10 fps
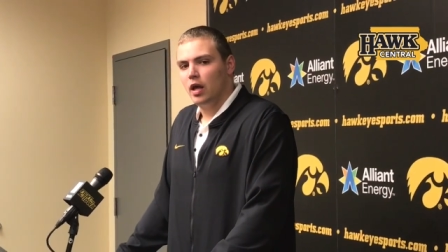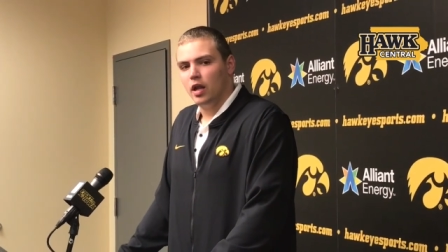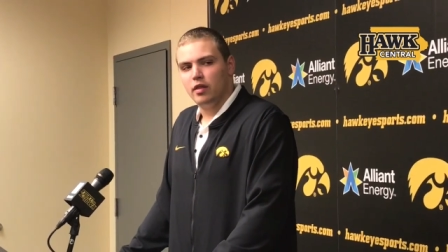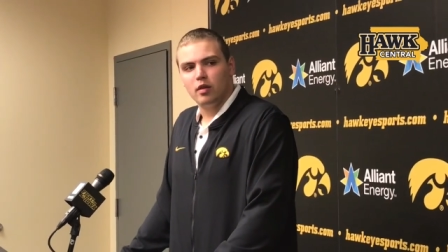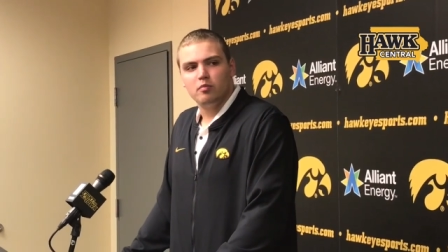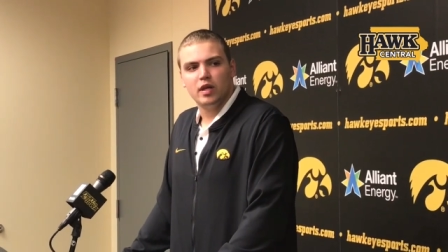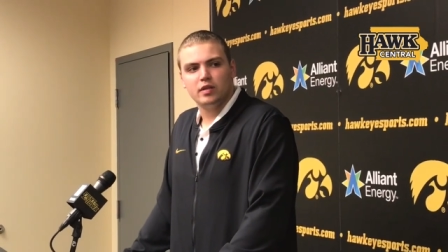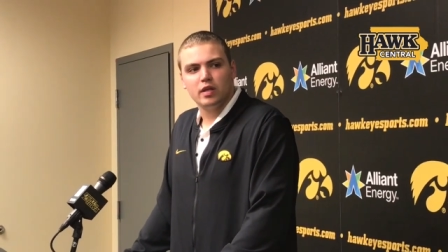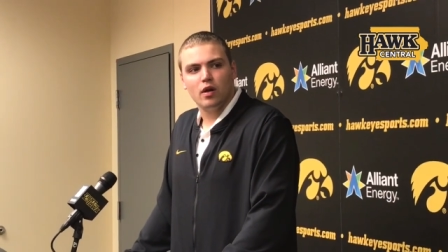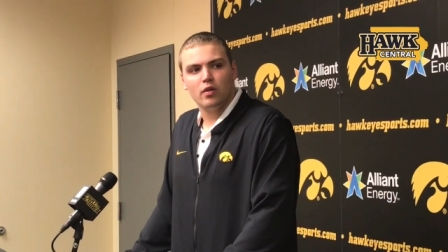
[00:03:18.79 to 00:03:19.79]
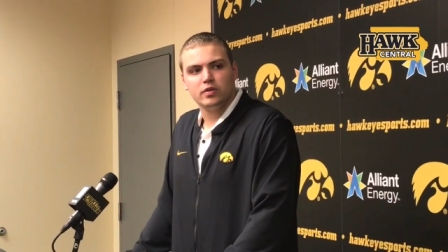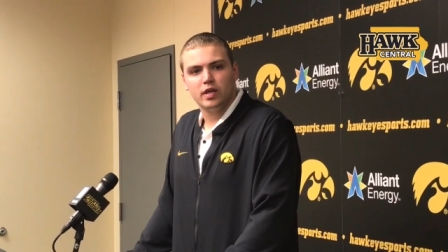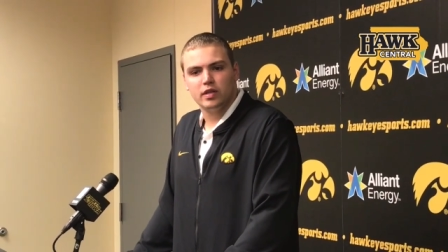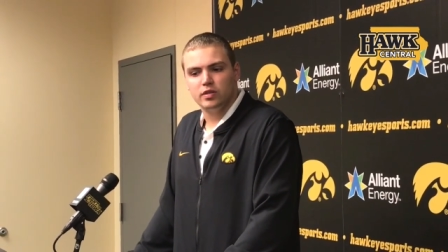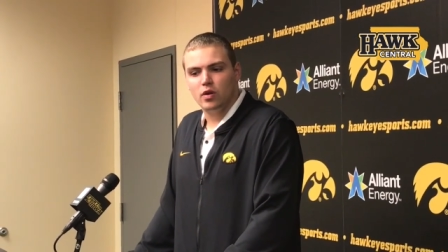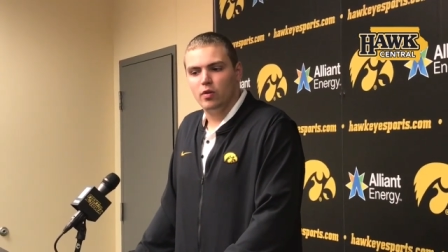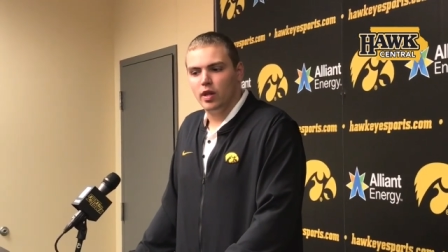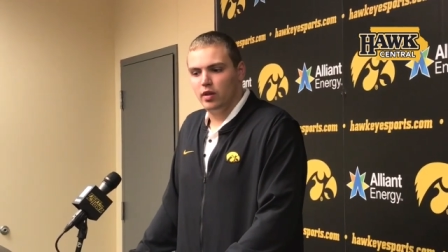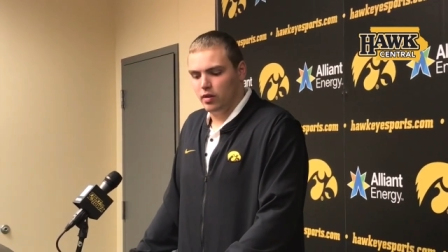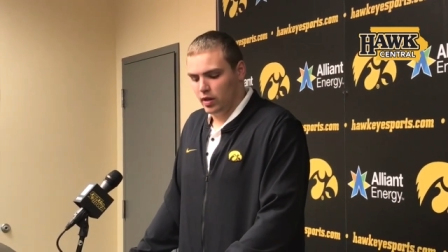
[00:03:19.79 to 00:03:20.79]
and I think mentally all those guys know
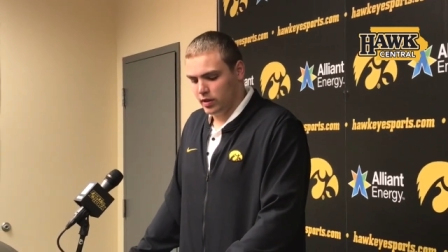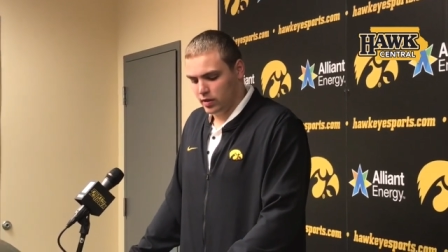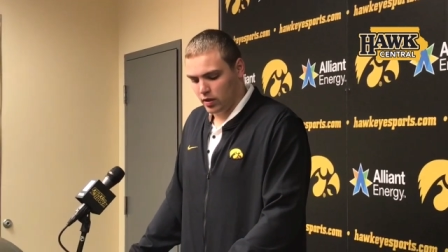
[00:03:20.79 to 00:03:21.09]
that that's.